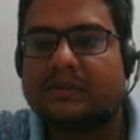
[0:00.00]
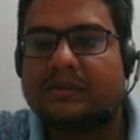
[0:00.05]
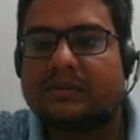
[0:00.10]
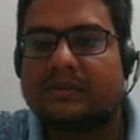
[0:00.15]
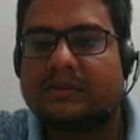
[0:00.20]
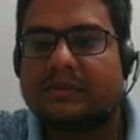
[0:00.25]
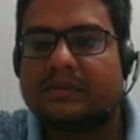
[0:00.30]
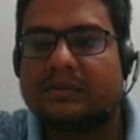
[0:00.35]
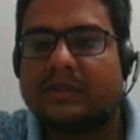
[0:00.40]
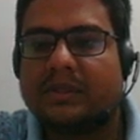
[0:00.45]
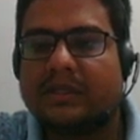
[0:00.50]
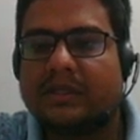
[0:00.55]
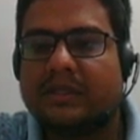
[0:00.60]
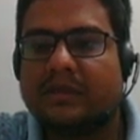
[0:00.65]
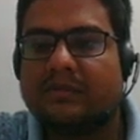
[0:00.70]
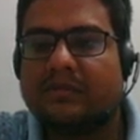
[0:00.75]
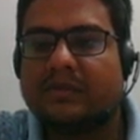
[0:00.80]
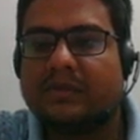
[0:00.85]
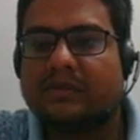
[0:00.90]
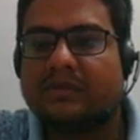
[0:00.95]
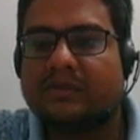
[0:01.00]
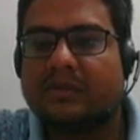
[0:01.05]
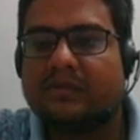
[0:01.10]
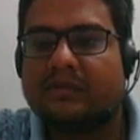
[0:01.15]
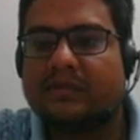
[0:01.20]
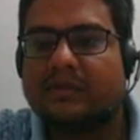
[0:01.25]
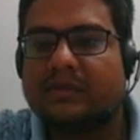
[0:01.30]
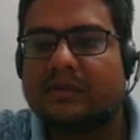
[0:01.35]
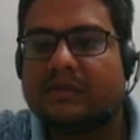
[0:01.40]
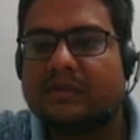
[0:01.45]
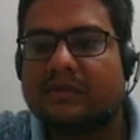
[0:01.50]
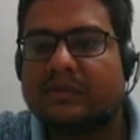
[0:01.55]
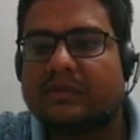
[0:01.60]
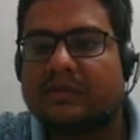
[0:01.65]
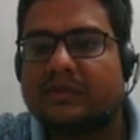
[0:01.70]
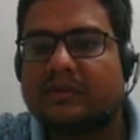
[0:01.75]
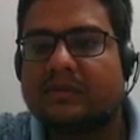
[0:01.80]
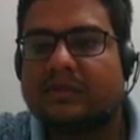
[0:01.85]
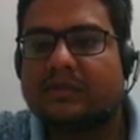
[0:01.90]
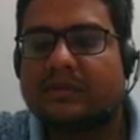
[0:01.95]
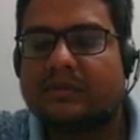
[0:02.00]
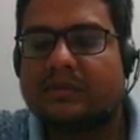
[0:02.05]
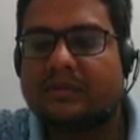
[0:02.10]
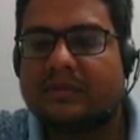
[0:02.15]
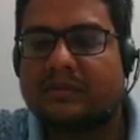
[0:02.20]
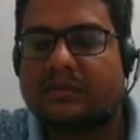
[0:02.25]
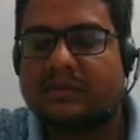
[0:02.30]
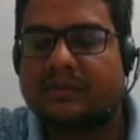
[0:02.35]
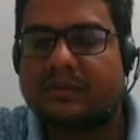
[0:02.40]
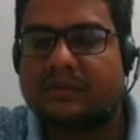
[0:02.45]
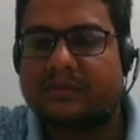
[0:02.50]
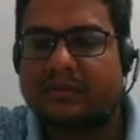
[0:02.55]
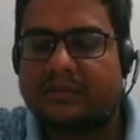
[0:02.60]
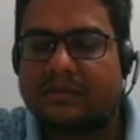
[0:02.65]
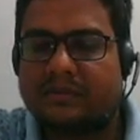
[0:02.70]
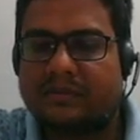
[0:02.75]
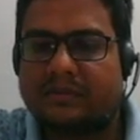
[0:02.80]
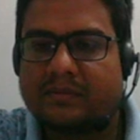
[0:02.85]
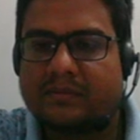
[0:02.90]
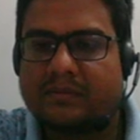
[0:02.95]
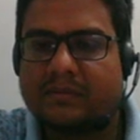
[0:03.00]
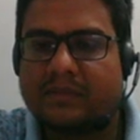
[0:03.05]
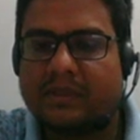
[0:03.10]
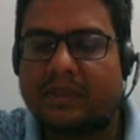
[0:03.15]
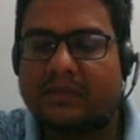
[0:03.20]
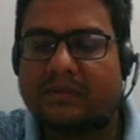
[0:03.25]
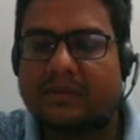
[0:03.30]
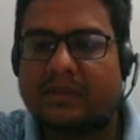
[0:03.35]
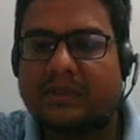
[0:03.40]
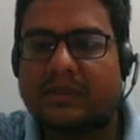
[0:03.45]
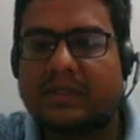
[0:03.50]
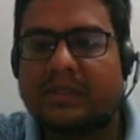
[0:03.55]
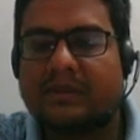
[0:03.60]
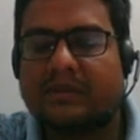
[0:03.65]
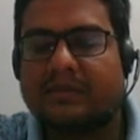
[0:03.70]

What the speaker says: sine inverse of this, that we can write